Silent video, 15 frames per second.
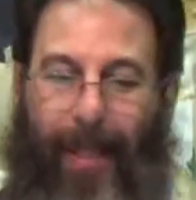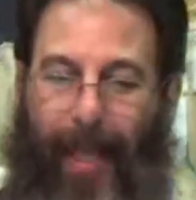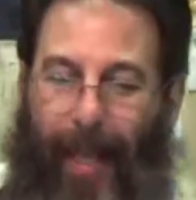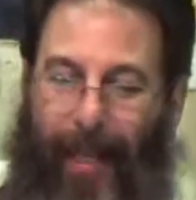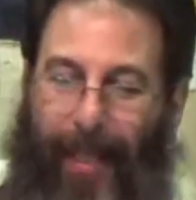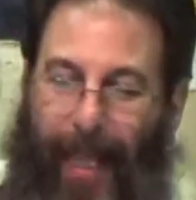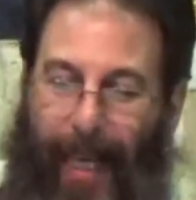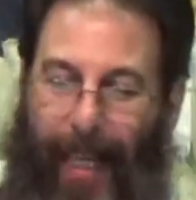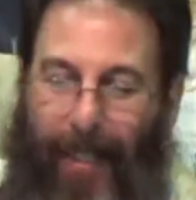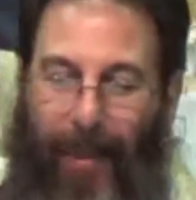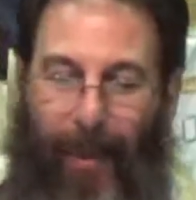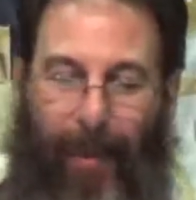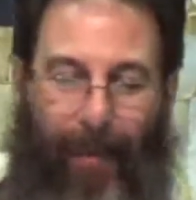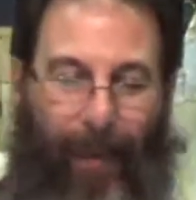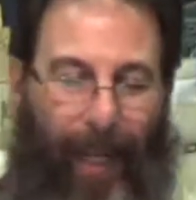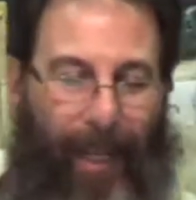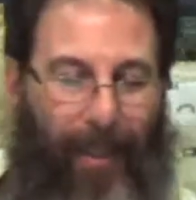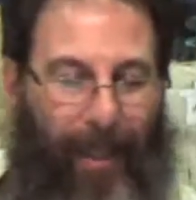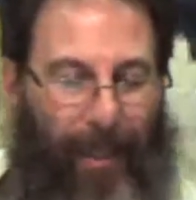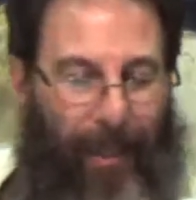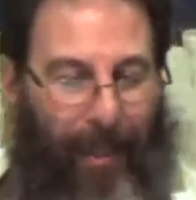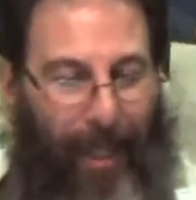Take it to
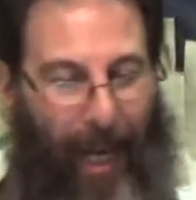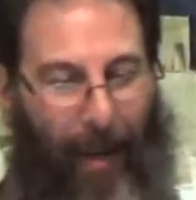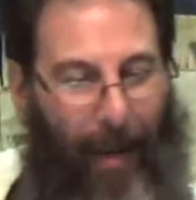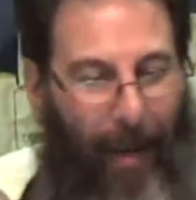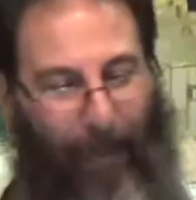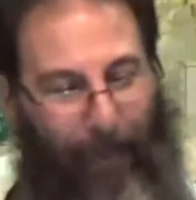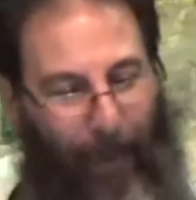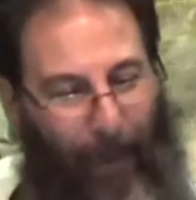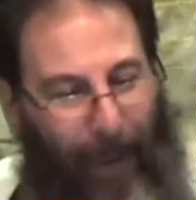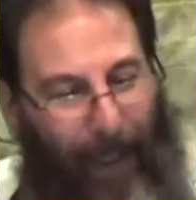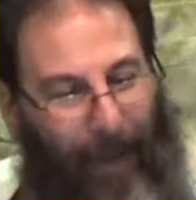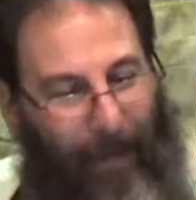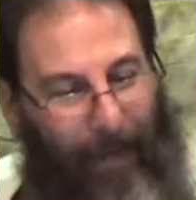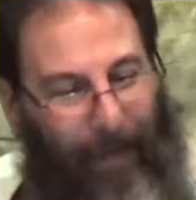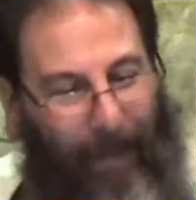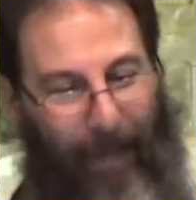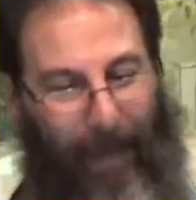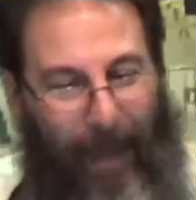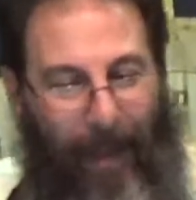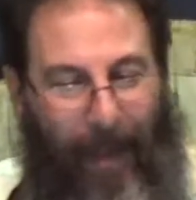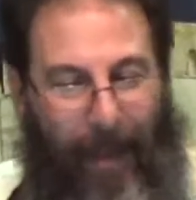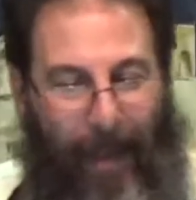Ephesians chapter 4,
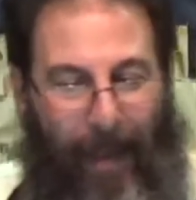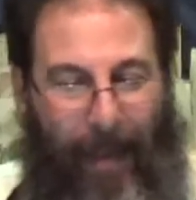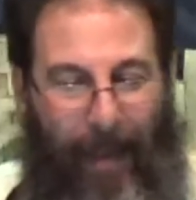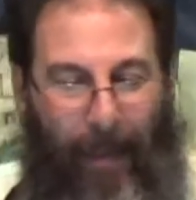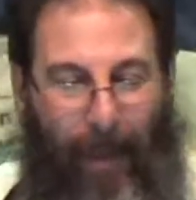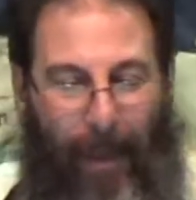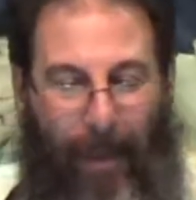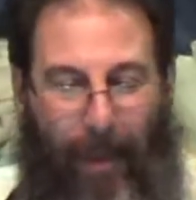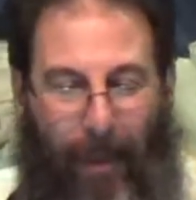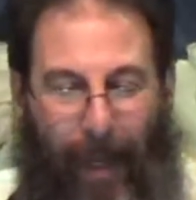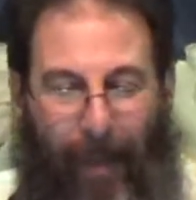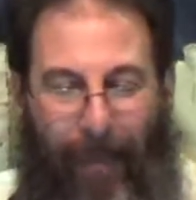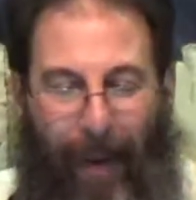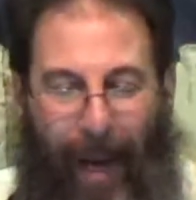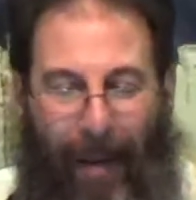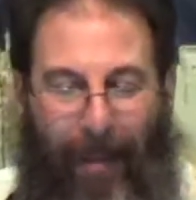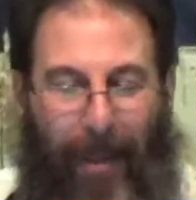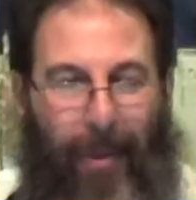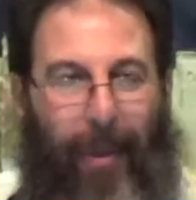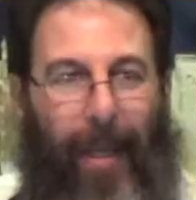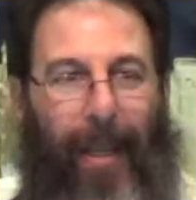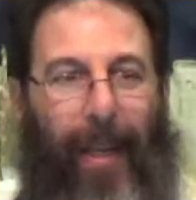verse 25
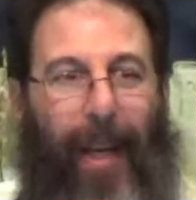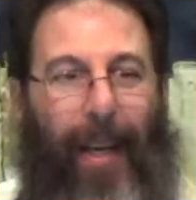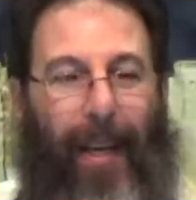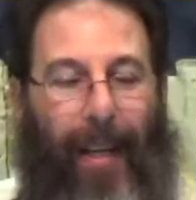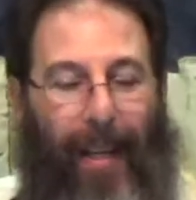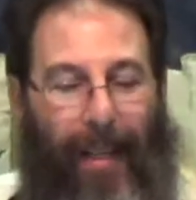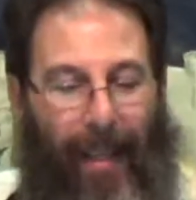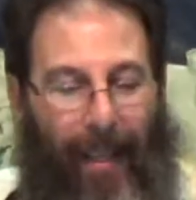to 29.